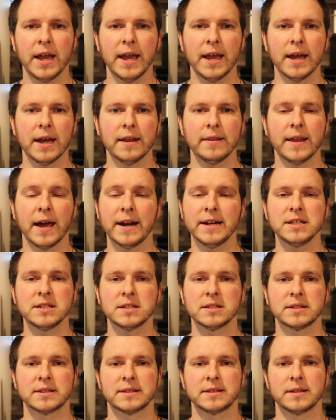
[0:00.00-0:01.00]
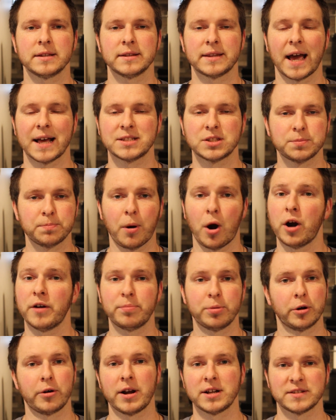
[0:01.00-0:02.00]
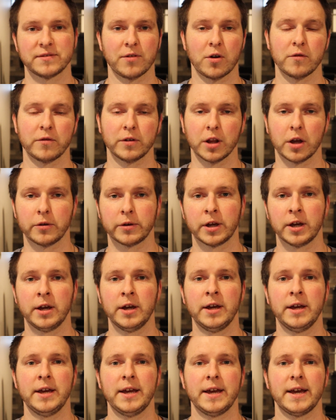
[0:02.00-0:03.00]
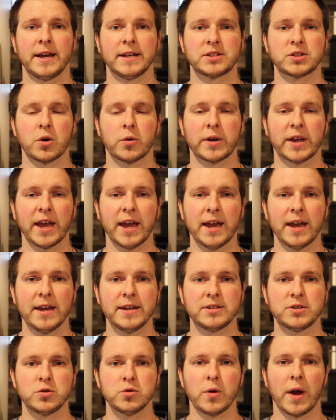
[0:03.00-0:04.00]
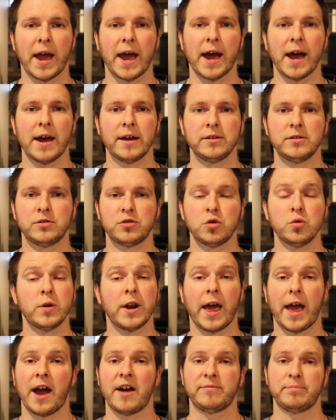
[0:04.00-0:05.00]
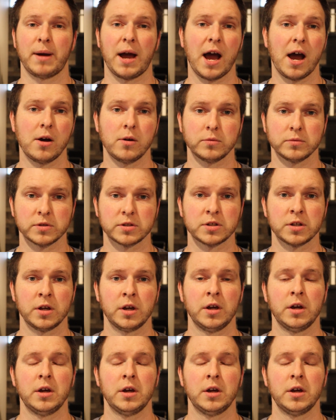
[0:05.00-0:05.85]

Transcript: And that's part of progressive overload. It's okay to add 2.5 pounds